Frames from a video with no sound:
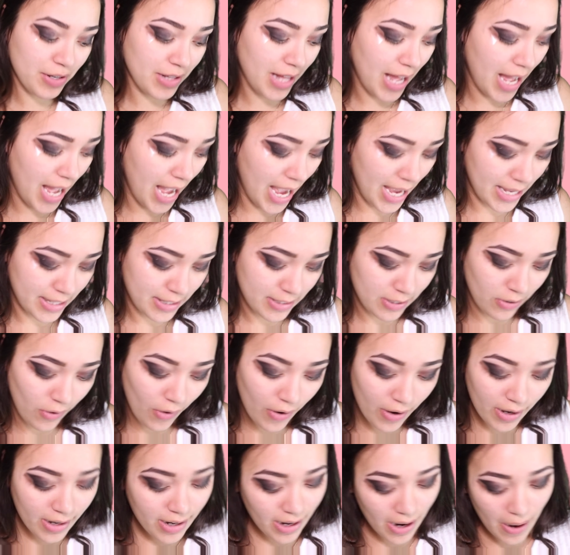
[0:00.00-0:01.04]
that, I
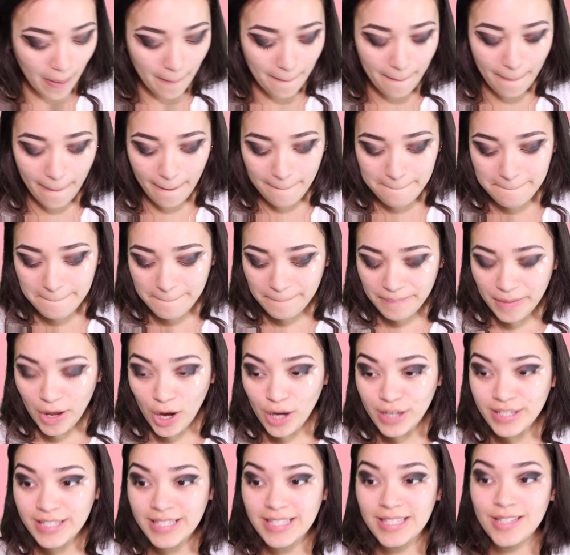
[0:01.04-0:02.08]
took
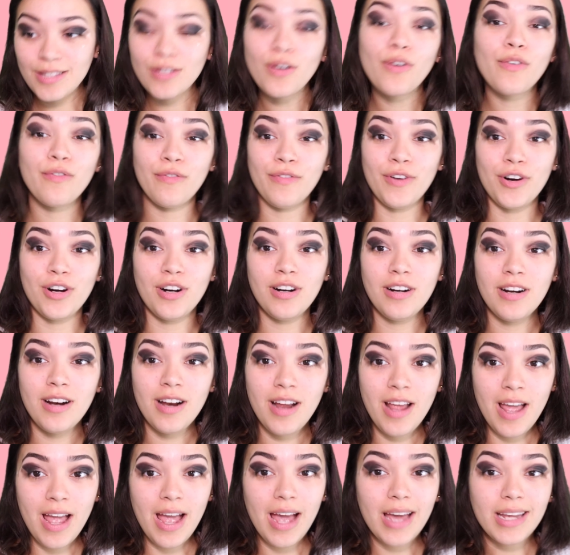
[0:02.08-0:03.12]
a silver
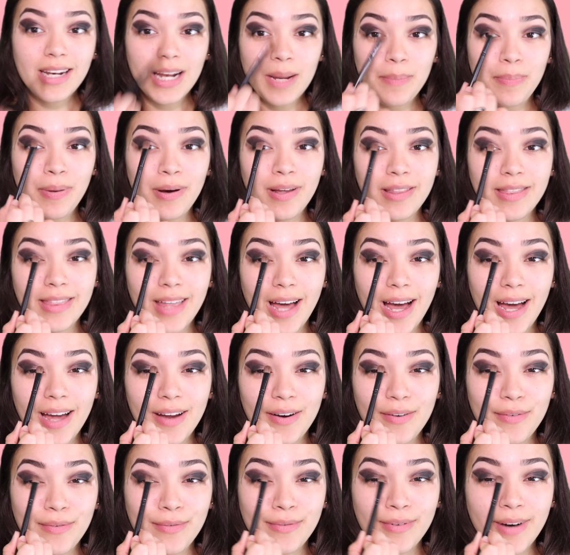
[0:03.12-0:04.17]
and I put
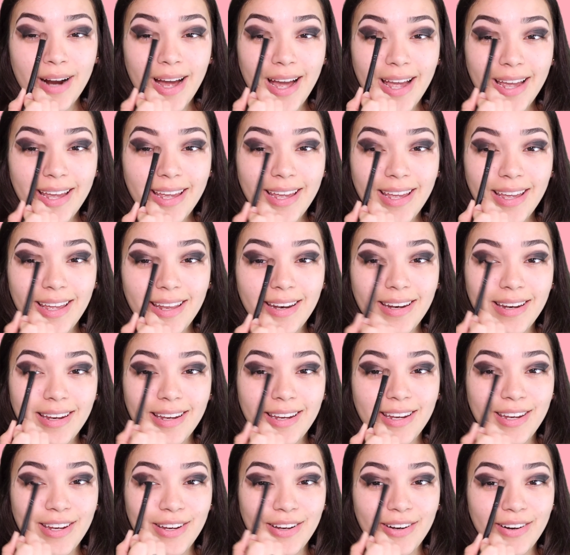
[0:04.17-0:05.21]
that right in
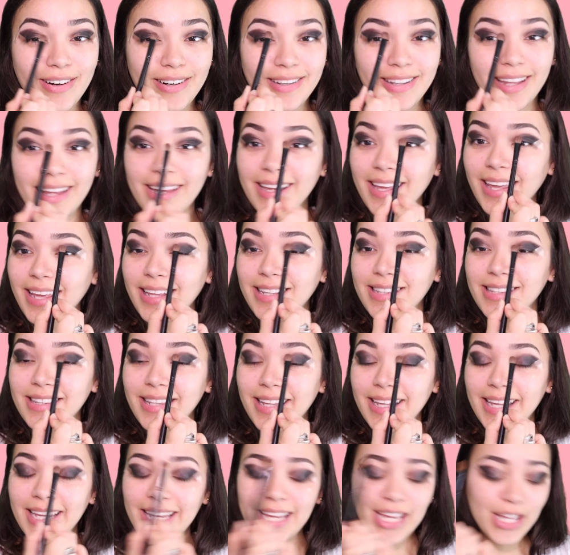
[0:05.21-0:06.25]
here, like in
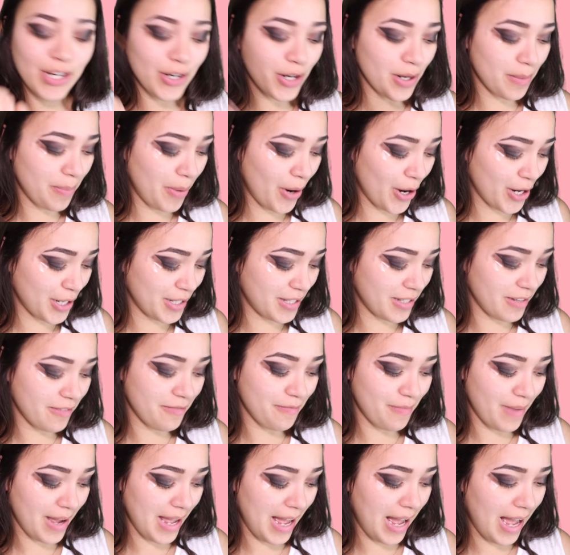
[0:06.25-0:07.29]
the inner parts of
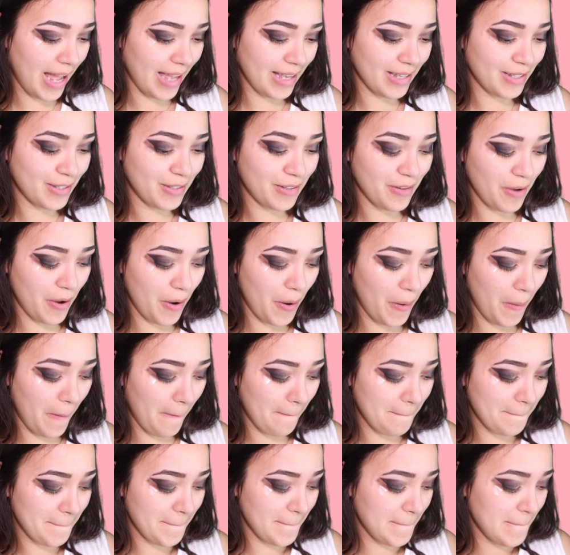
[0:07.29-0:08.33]
my eye. So
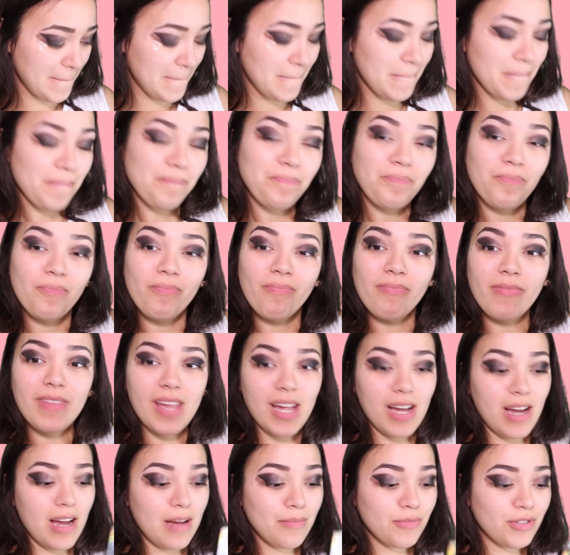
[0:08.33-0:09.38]

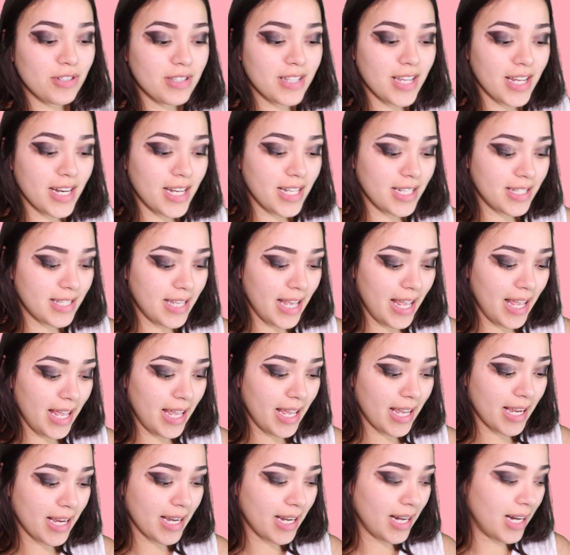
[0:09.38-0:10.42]
I'm just gonna
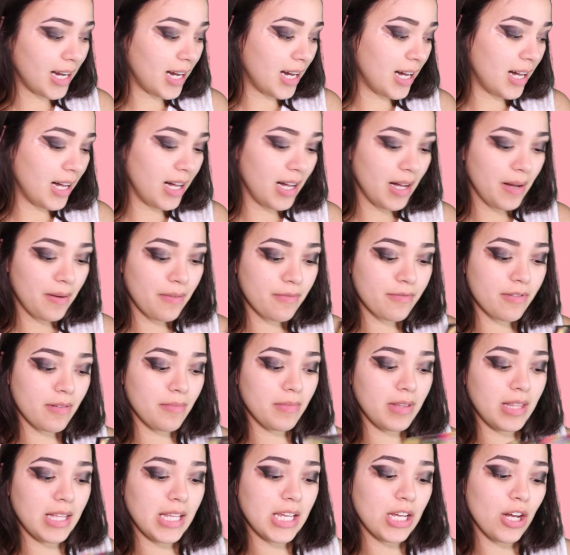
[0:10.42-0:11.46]
take
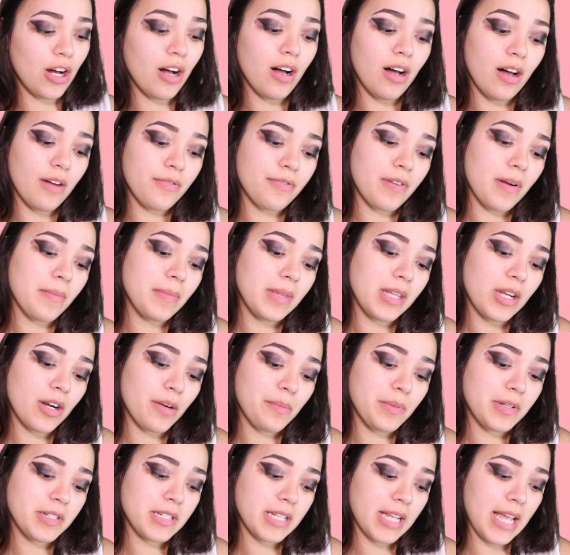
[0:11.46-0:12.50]
from the
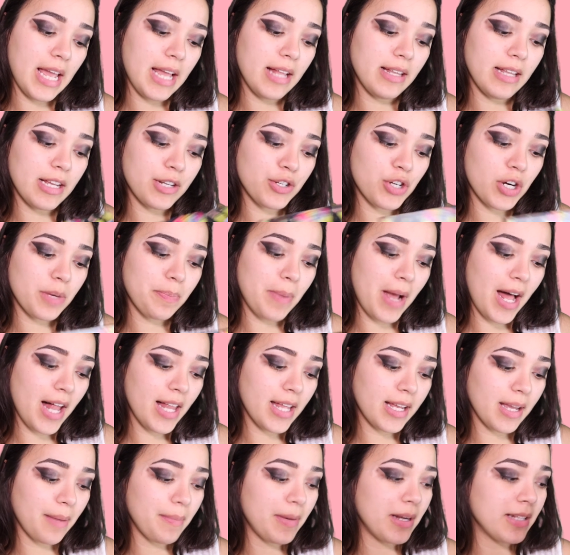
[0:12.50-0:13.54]
Urban Decay Electric
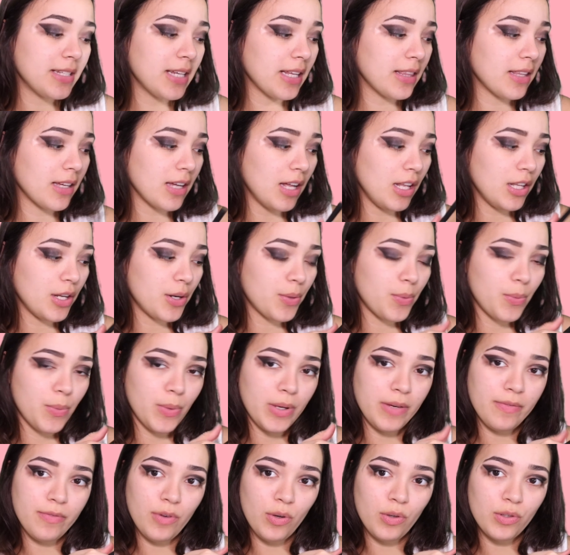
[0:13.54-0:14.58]
palette, I'm gonna take the color
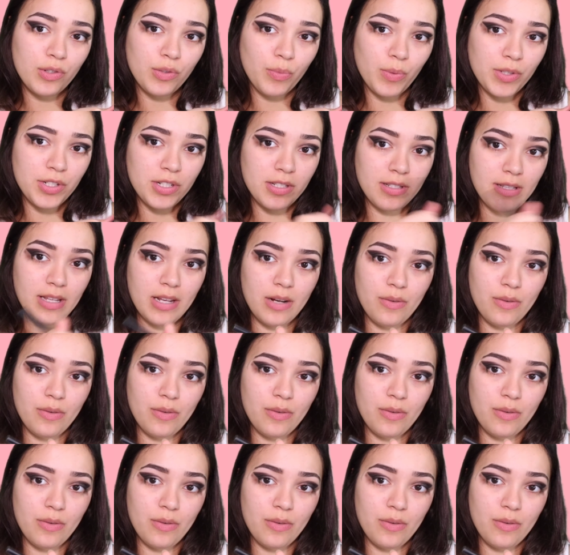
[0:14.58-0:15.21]
Revolt, which is like